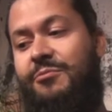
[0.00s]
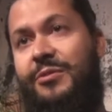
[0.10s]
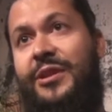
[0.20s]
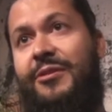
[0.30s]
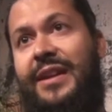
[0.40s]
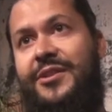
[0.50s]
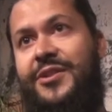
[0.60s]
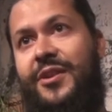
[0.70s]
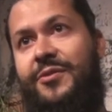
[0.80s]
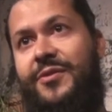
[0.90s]
really great
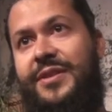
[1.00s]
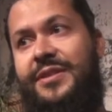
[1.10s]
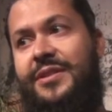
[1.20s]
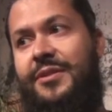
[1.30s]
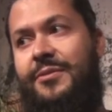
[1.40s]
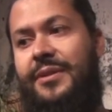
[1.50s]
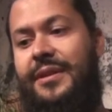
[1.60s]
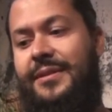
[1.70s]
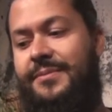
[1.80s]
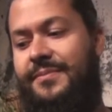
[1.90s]
engine off of it. So
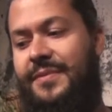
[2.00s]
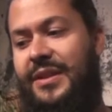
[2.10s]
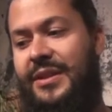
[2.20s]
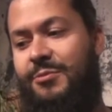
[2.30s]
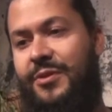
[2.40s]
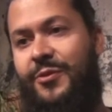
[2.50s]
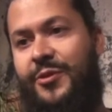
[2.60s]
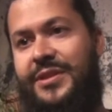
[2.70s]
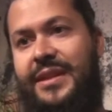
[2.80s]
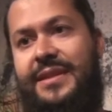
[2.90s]
that's where our
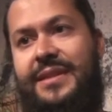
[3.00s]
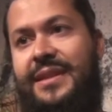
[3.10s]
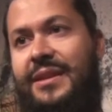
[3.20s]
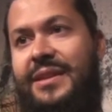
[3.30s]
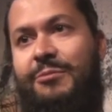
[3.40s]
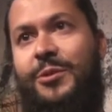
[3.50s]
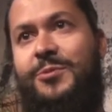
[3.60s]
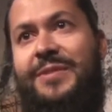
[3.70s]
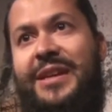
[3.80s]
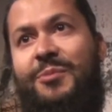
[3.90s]
focus lies. I think
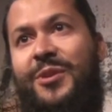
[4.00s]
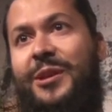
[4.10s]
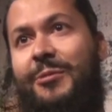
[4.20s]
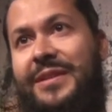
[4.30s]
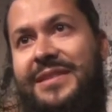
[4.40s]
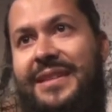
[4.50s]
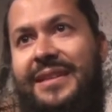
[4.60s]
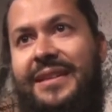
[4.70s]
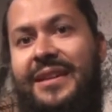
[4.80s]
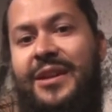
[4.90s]
once we take a break, we can
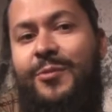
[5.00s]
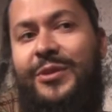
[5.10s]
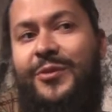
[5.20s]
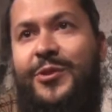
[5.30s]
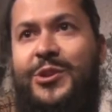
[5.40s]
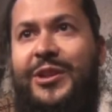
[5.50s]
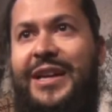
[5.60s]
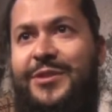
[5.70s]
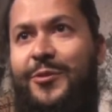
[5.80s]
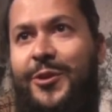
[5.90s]
see what the future
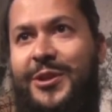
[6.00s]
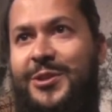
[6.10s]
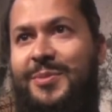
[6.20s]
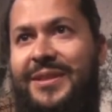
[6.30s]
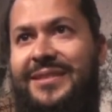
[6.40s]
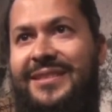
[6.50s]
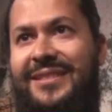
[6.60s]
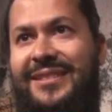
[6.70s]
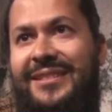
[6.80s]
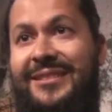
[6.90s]
lies for us. But
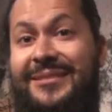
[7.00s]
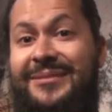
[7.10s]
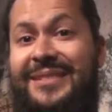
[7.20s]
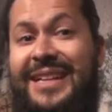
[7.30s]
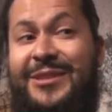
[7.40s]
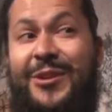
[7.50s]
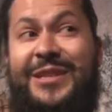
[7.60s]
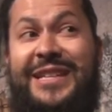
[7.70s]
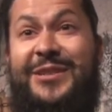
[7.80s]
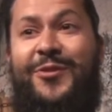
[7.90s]
that's
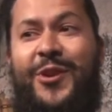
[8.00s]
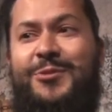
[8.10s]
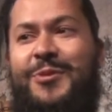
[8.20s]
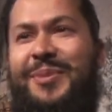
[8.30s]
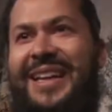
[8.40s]
as far as we've